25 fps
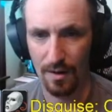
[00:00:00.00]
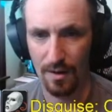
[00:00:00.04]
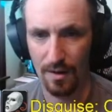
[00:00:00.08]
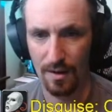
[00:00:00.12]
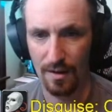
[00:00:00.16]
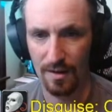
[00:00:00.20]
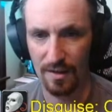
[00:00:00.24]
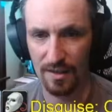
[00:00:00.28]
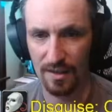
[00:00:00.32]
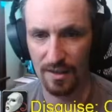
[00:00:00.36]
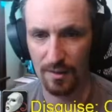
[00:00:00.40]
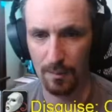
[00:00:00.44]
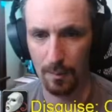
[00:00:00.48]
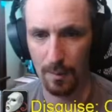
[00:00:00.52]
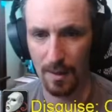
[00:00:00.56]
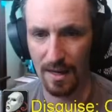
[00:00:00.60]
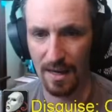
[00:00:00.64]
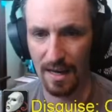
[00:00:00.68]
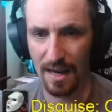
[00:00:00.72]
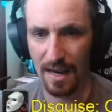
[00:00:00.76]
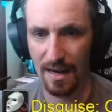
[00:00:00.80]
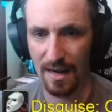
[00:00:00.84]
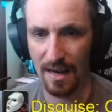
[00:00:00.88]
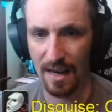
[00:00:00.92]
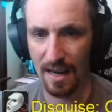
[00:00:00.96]
This is
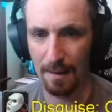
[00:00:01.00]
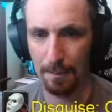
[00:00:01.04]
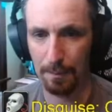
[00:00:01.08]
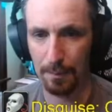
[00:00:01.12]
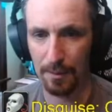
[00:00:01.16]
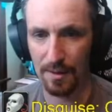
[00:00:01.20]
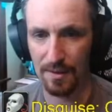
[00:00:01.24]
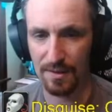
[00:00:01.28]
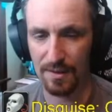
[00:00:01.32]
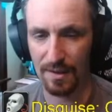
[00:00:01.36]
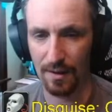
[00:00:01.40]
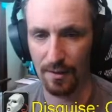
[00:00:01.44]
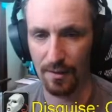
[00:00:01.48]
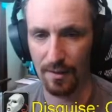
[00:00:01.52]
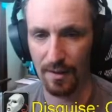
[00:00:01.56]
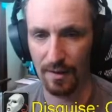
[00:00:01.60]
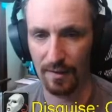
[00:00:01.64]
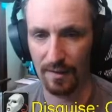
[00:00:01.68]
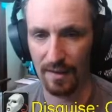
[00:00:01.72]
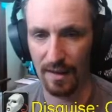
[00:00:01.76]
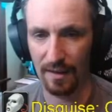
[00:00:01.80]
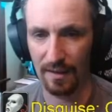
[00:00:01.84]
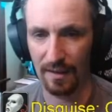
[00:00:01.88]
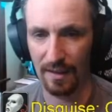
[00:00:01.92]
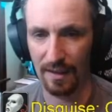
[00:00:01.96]
why I personally think
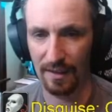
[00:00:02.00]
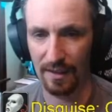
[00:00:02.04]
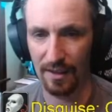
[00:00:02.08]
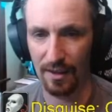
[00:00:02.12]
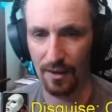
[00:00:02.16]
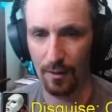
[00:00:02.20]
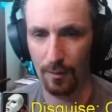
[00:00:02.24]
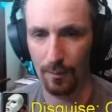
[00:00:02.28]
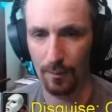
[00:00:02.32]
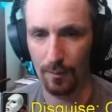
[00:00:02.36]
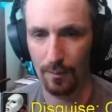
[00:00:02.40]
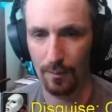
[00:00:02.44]
that, like, you know,